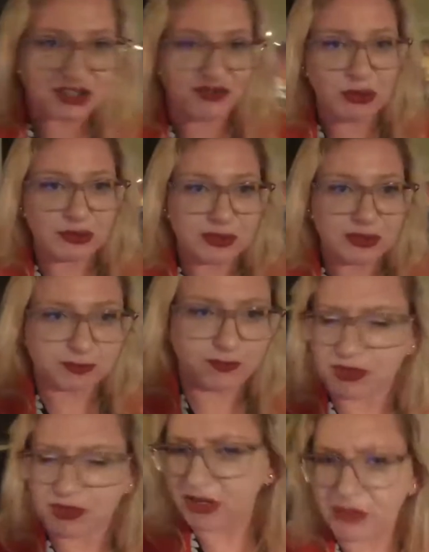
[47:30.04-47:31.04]
Food and
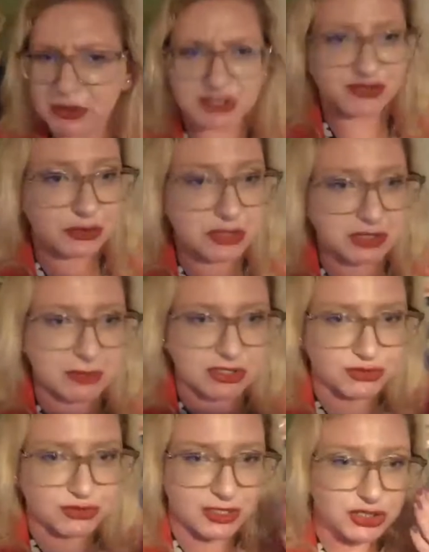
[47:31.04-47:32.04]
the U.S. Food
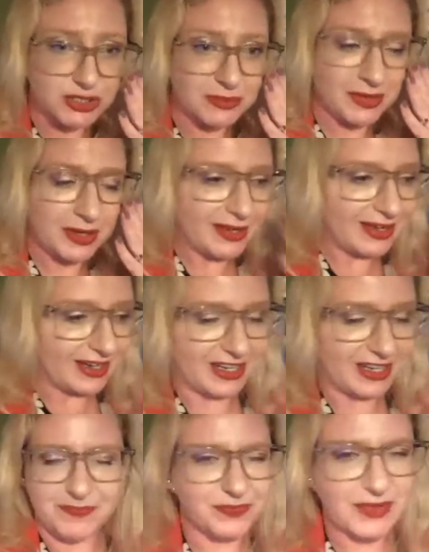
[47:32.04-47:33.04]
Administration.
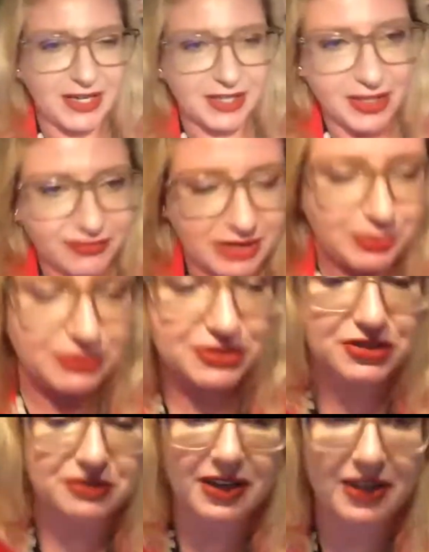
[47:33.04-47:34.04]
Um, I love that
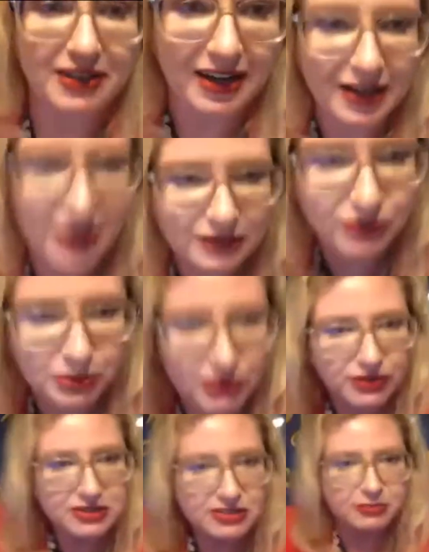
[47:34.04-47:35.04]
poster. I, I, got it from a
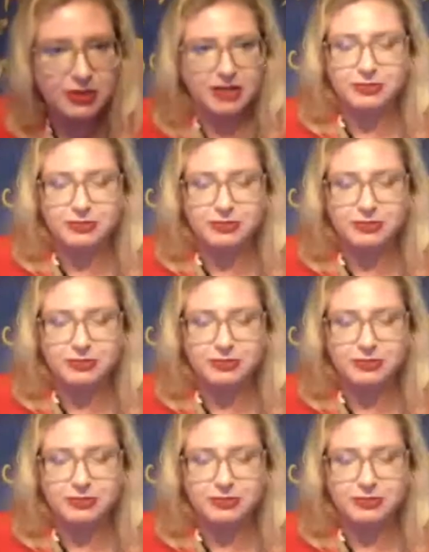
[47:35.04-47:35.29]
friend of mine